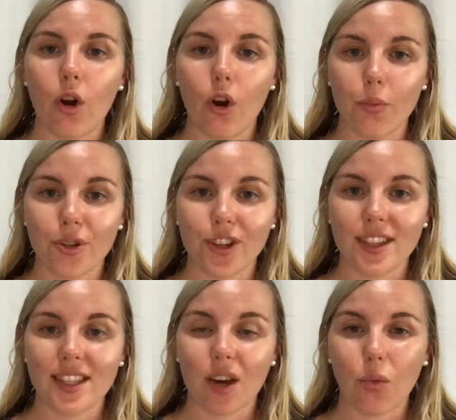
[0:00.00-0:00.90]

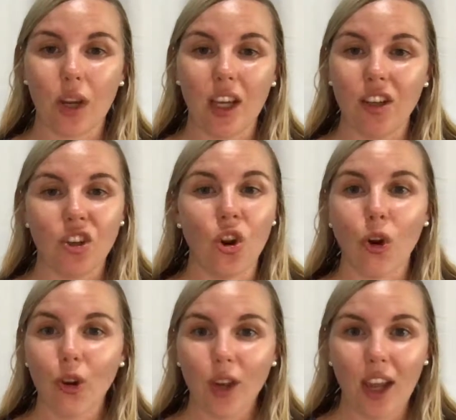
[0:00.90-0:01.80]
options that we
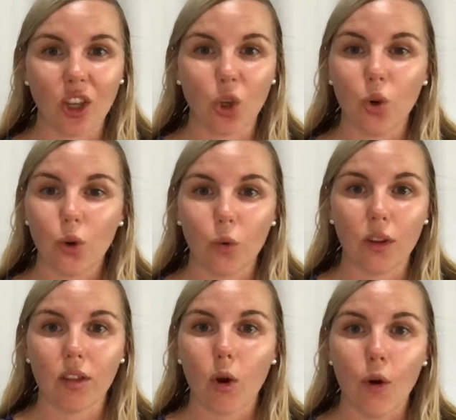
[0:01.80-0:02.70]
know and cook
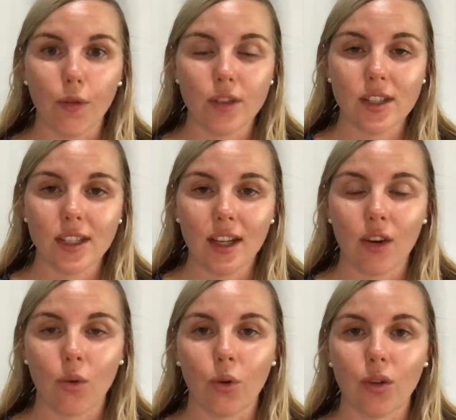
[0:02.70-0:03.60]
with often,
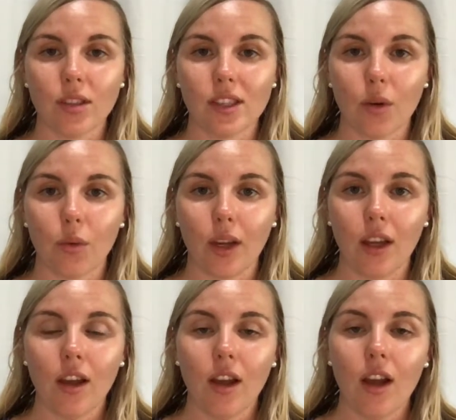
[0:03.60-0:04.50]
and oils that we